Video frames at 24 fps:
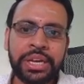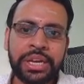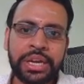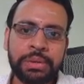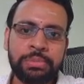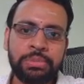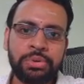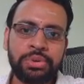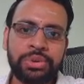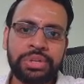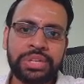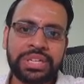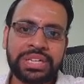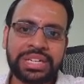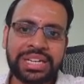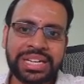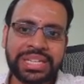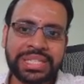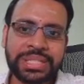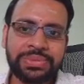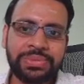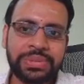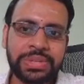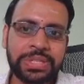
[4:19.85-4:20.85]
about the
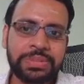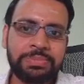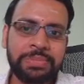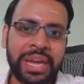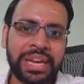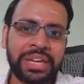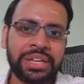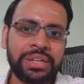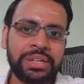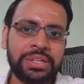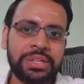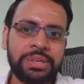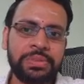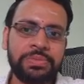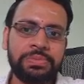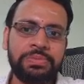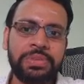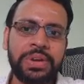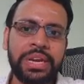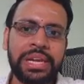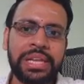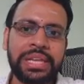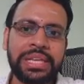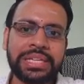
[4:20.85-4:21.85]
transverse magnetic
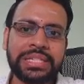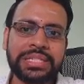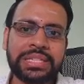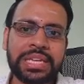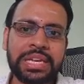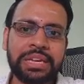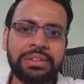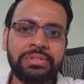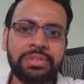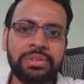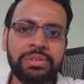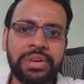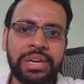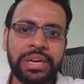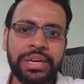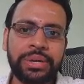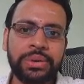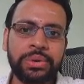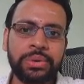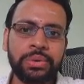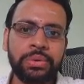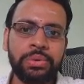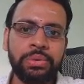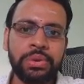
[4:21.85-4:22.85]
field, that's
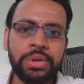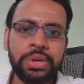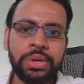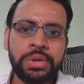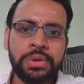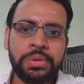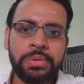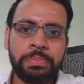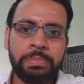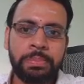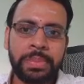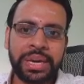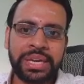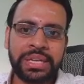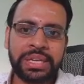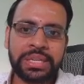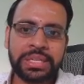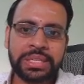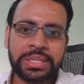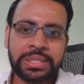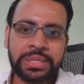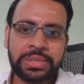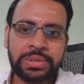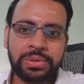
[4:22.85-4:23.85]
equivalent to
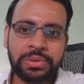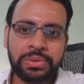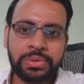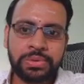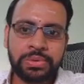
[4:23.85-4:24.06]
minus